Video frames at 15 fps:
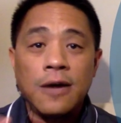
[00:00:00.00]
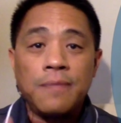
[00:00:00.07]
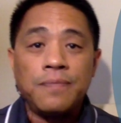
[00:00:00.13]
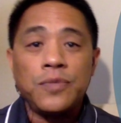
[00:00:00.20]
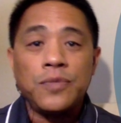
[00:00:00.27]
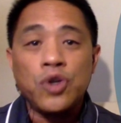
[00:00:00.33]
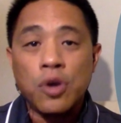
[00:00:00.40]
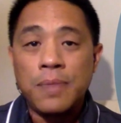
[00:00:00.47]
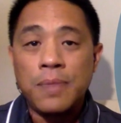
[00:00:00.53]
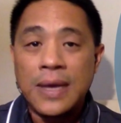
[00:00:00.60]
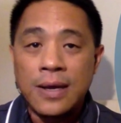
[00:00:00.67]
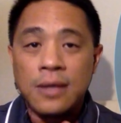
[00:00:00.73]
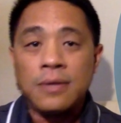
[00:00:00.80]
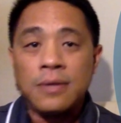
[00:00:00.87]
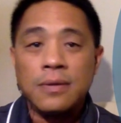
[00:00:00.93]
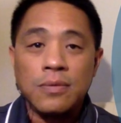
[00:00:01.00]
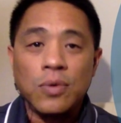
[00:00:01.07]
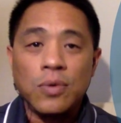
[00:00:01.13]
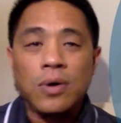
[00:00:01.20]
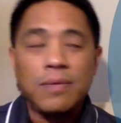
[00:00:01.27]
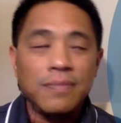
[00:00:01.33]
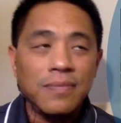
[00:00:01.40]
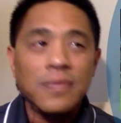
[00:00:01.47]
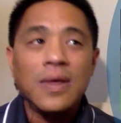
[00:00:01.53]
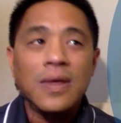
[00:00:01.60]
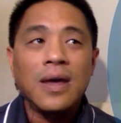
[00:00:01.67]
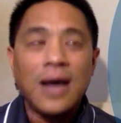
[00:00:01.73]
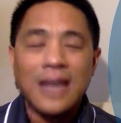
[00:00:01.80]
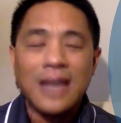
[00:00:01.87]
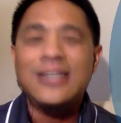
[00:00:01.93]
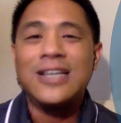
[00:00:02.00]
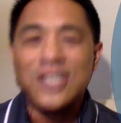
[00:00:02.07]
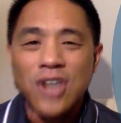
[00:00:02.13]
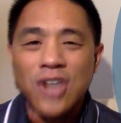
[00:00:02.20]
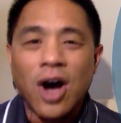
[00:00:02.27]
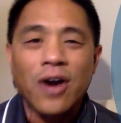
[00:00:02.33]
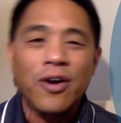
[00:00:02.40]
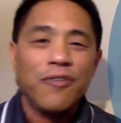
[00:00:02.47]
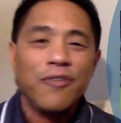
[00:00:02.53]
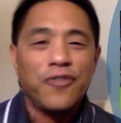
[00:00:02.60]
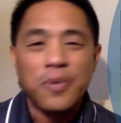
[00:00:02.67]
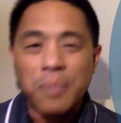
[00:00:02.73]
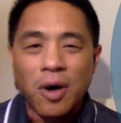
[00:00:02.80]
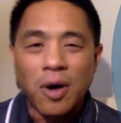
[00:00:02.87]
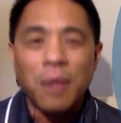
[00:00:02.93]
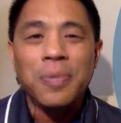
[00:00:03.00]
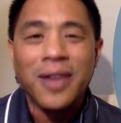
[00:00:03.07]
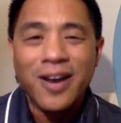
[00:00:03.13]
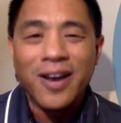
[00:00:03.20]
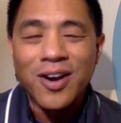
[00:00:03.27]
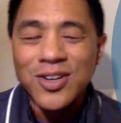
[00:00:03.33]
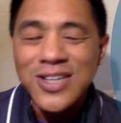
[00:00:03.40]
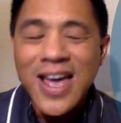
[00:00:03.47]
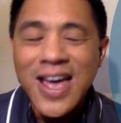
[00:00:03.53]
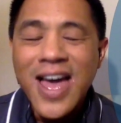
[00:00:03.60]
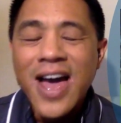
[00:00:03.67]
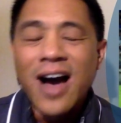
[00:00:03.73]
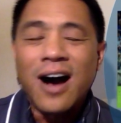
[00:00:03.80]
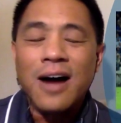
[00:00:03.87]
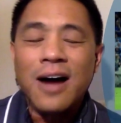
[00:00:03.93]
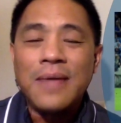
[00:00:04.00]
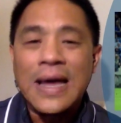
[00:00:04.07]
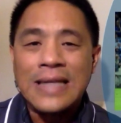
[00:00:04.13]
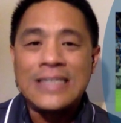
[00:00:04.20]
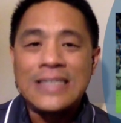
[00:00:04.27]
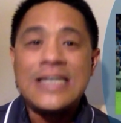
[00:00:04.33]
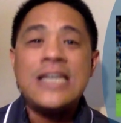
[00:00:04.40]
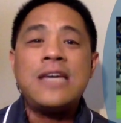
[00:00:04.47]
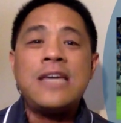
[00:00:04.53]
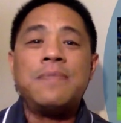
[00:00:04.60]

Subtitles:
European, well, I say soccer, football players and teams.